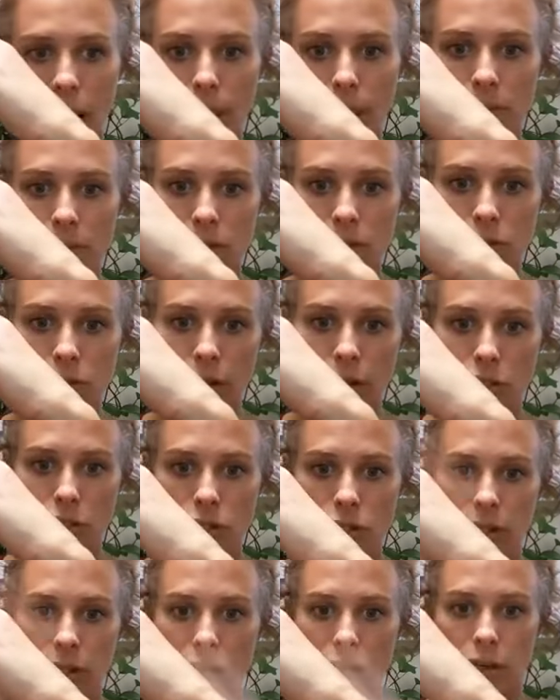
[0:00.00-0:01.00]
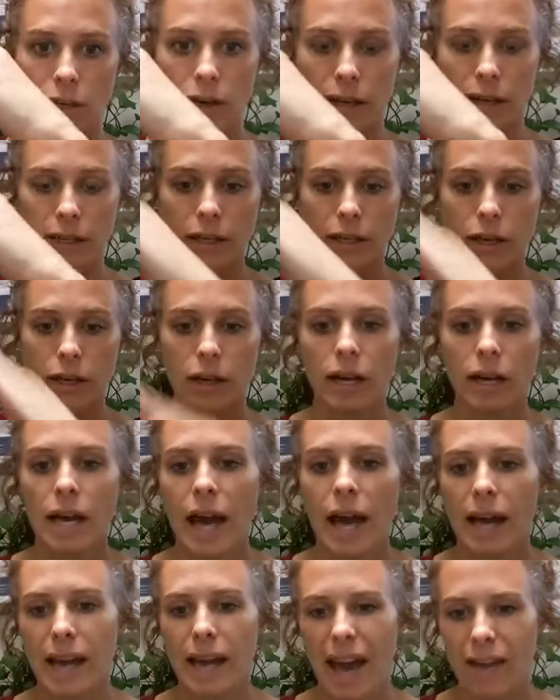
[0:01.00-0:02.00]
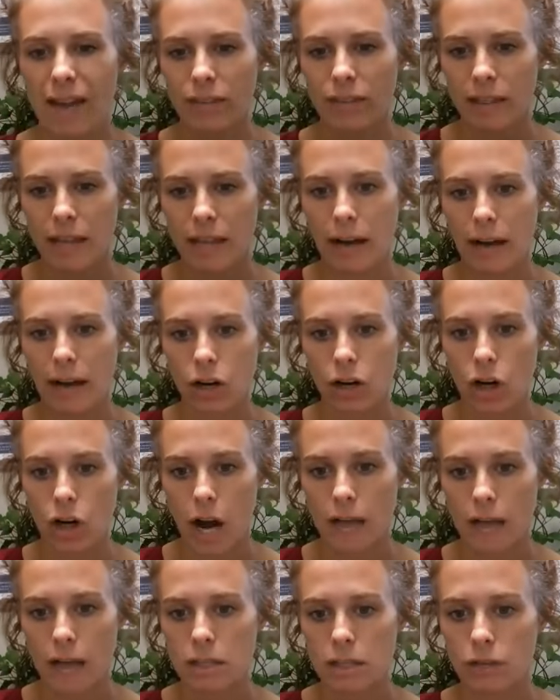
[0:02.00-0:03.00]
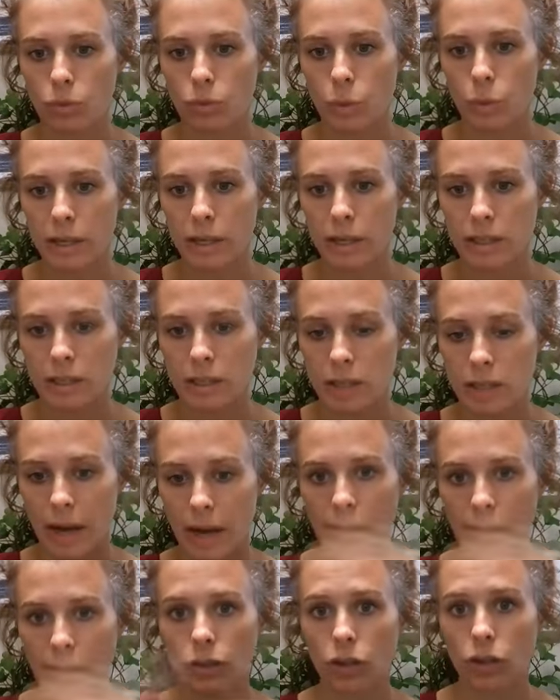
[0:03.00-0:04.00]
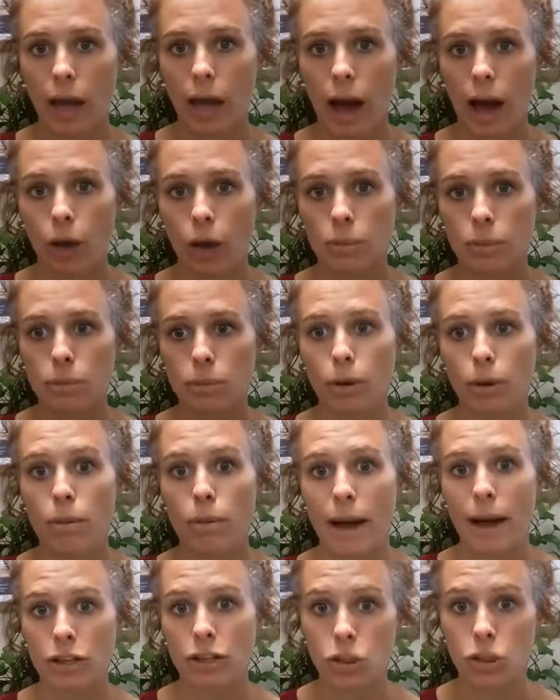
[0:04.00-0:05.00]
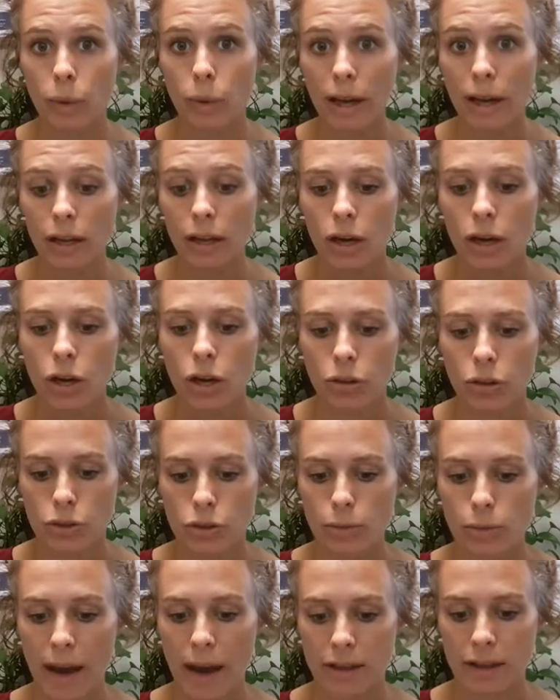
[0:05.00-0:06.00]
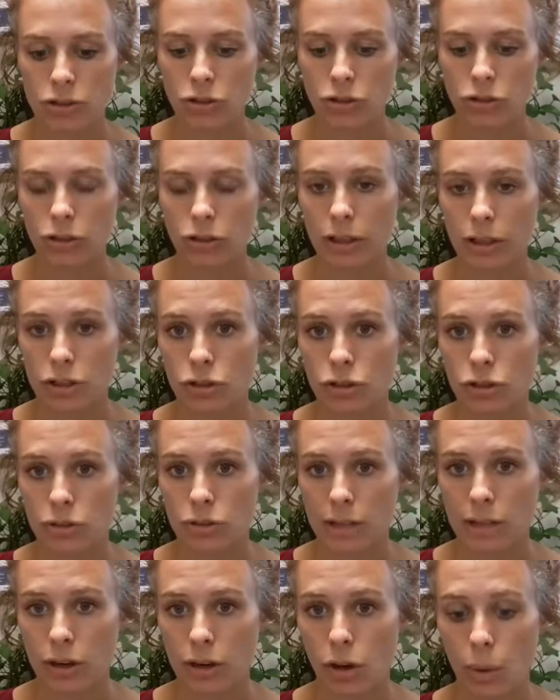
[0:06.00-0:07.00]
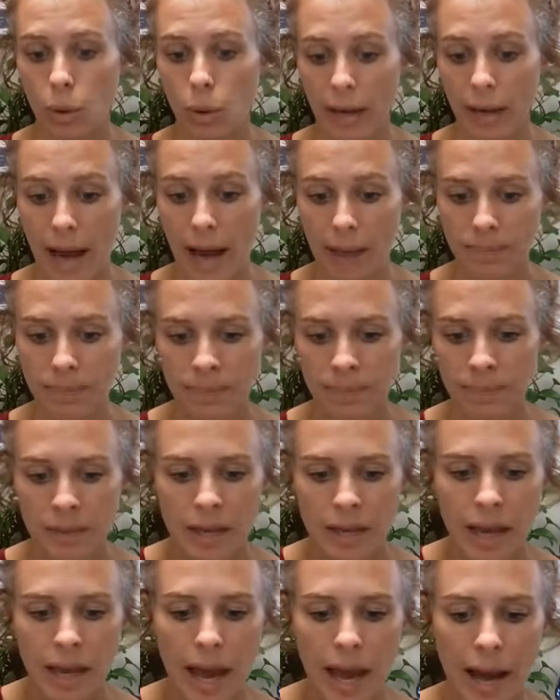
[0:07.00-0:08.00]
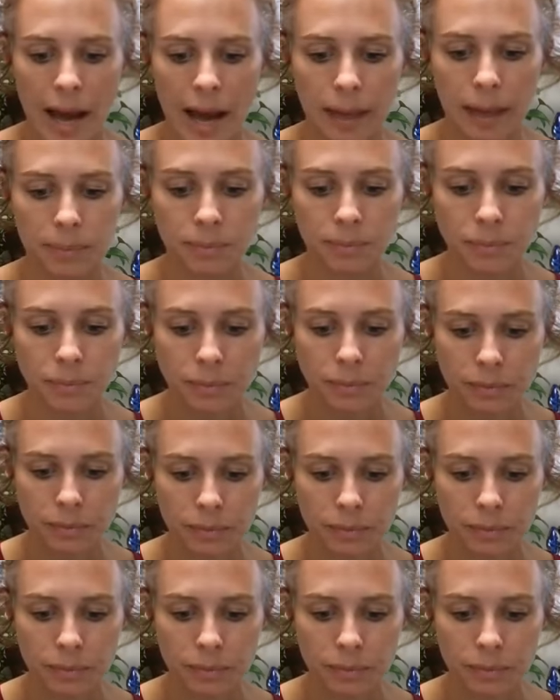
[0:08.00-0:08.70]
opposite direction here and here. And having that cross of weak to tight helps perpetuate those postural issues that are going on. And